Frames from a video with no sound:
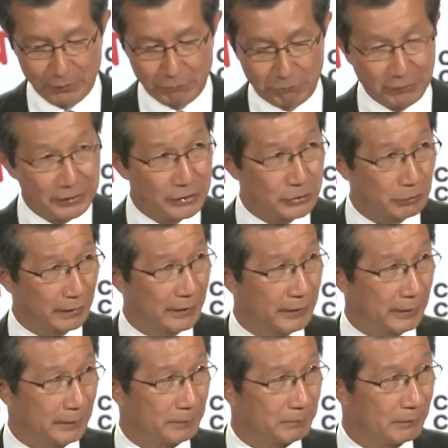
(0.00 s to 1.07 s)
Free
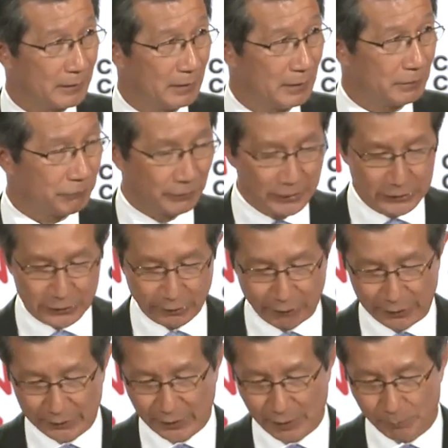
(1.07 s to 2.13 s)
trade
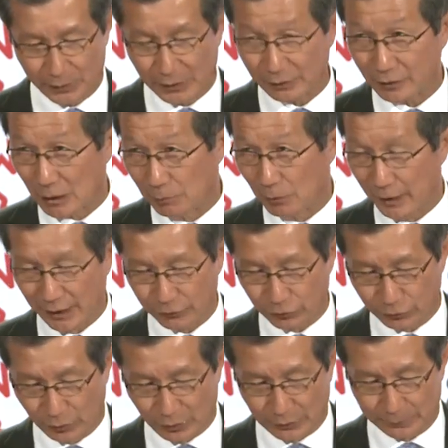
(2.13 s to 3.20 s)
can be a double-edged
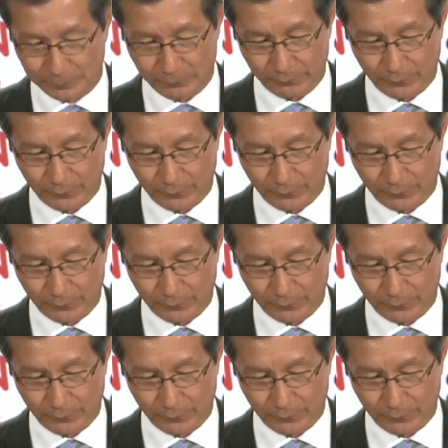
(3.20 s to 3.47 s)
sword.